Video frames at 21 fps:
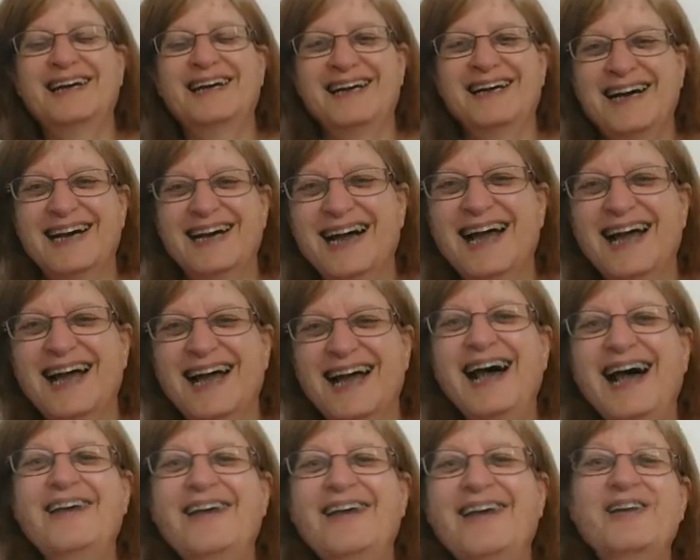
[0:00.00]
and
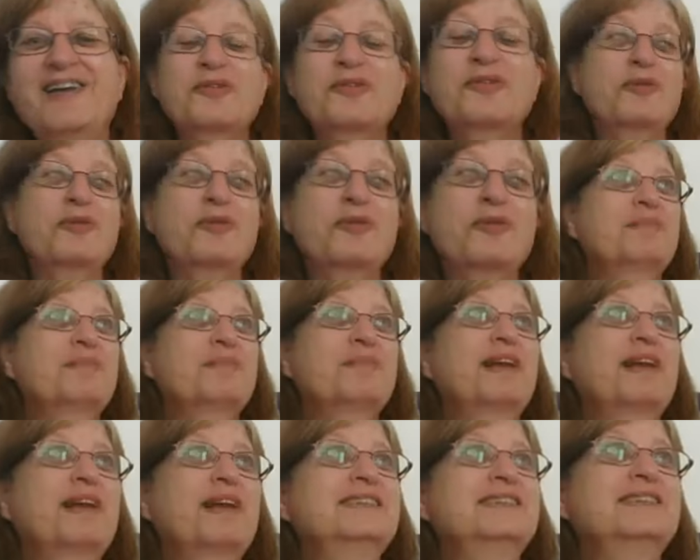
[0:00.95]
then, of course, I wanted some
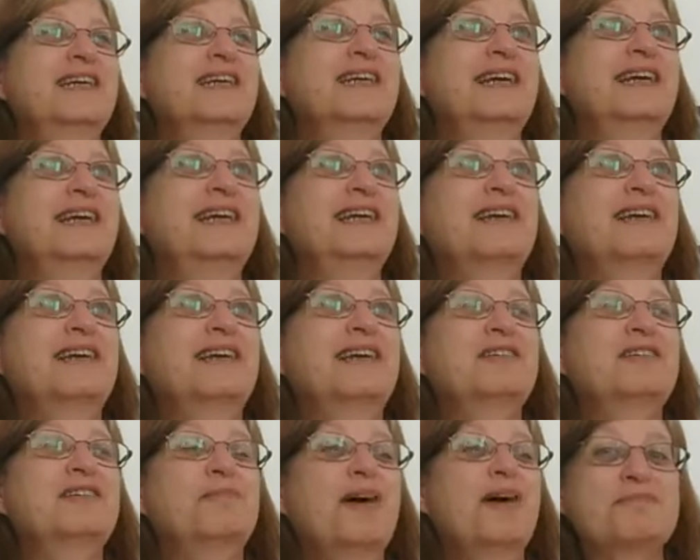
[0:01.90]
lunch. Yes,
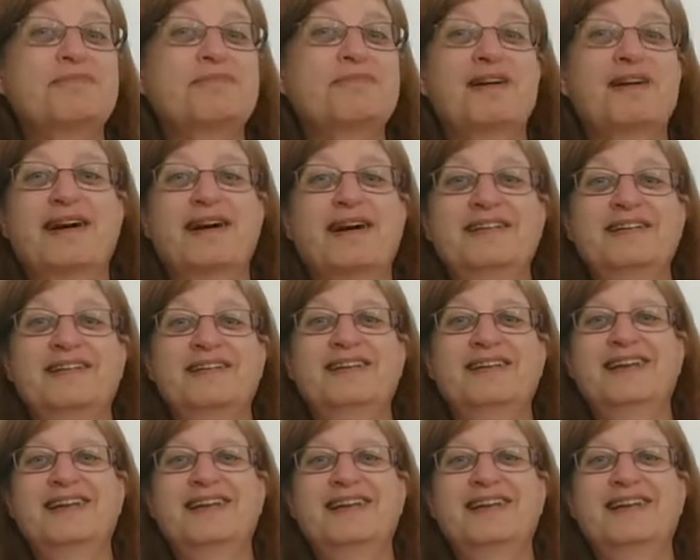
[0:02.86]
surprise, surprise.